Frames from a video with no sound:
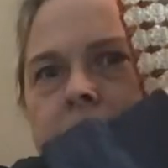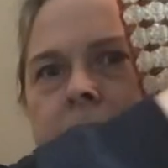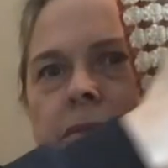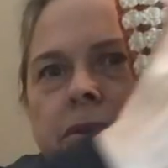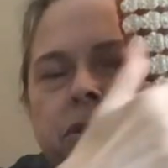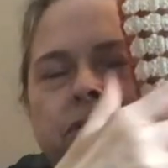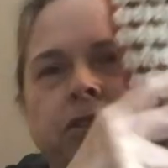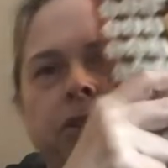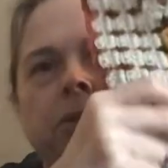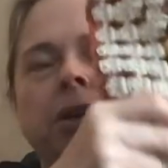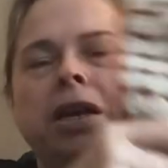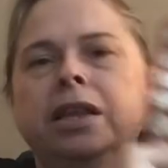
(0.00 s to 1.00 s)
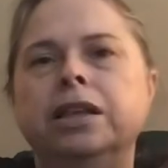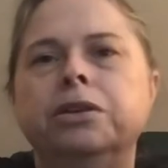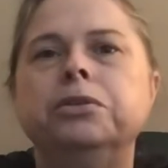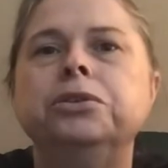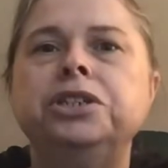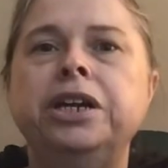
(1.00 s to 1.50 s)
Most of you that
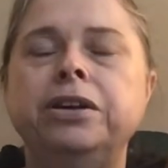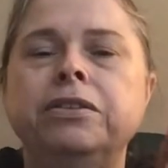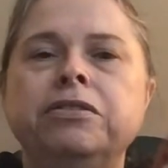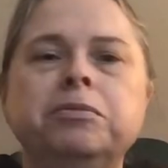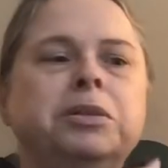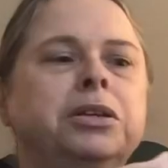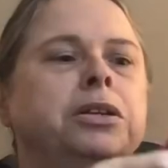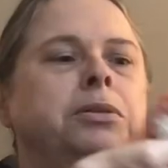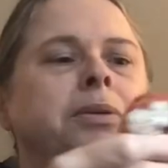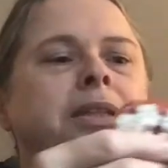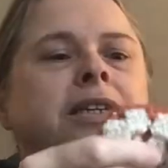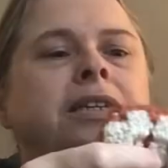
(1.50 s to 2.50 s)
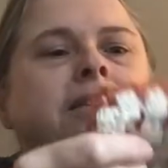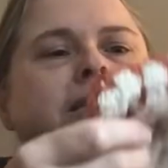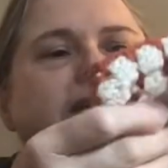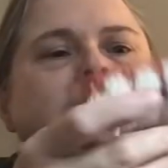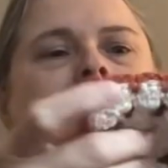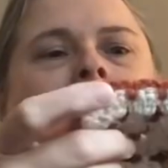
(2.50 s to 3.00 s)
crochet are familiar with this.
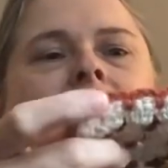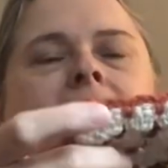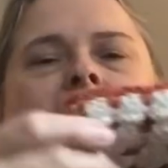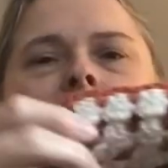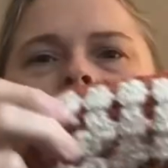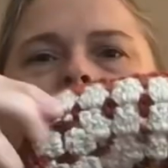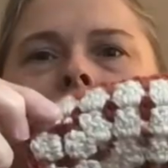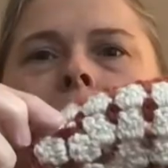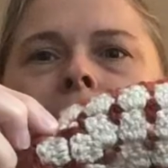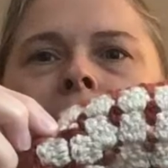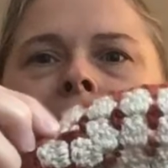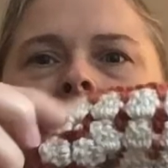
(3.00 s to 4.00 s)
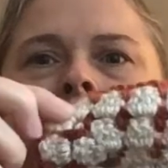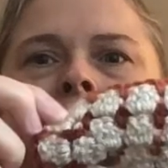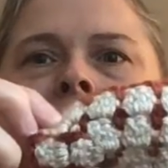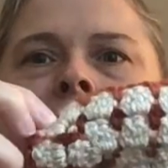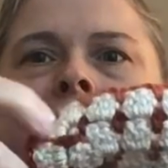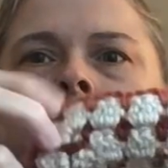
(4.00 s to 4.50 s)
And I bordered it
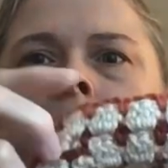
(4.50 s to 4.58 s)
with